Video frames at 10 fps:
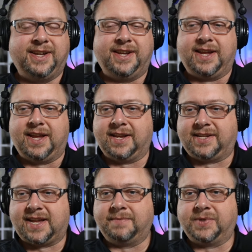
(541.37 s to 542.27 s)
and
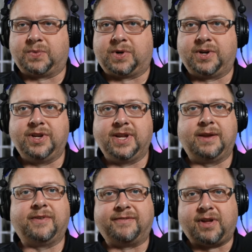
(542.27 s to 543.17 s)
times where you get
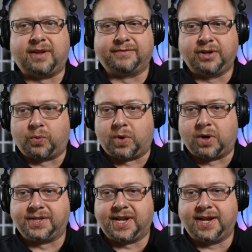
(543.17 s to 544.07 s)
involved in your
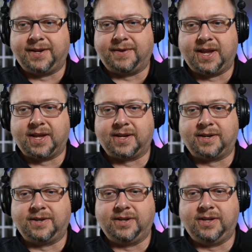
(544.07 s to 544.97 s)
workday,
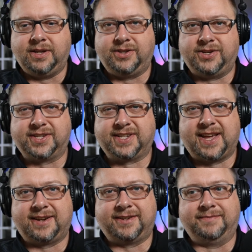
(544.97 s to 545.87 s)
and you just
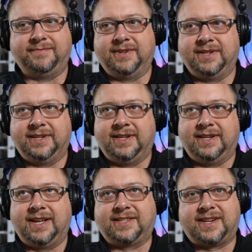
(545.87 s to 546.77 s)
kind of,
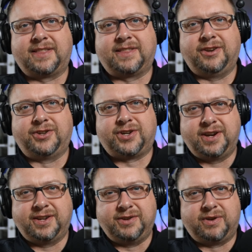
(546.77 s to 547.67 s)
it's not that you're trying
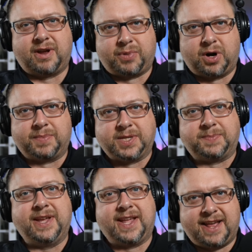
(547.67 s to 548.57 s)
to do it on purpose,
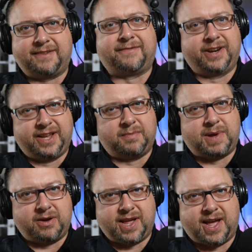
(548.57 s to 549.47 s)
but you kind of forget
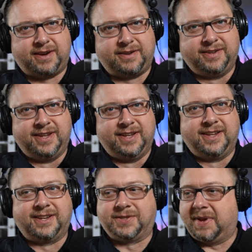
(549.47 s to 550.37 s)
about God,
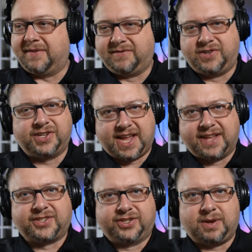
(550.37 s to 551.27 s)
because we've just
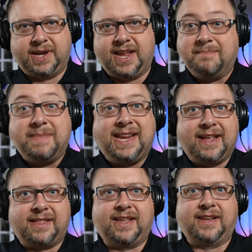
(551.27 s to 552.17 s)
got so many
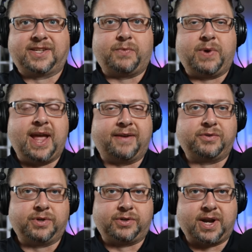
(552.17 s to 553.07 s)
immediate things that we have
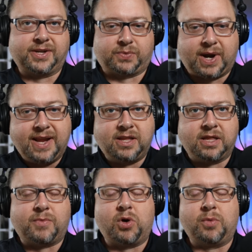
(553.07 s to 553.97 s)
to address right in
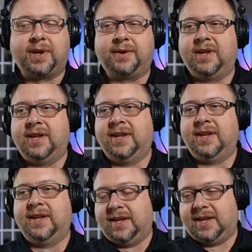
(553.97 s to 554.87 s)
the moment.
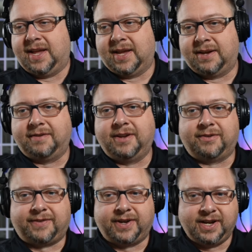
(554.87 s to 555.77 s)
And, you
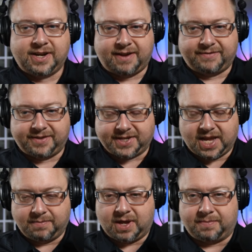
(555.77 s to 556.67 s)
know, funny enough, this
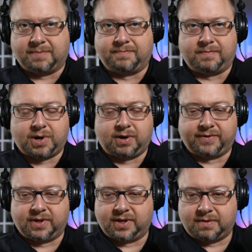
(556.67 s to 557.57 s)
came up. I'm part of
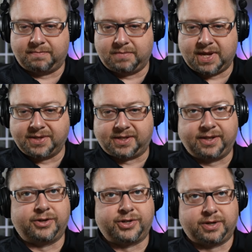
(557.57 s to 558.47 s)
a men's
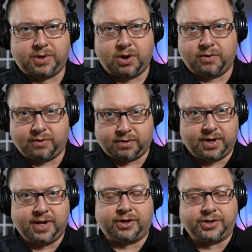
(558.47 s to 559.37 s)
leadership cohort
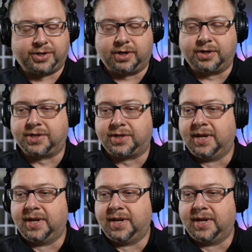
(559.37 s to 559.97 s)
at our church,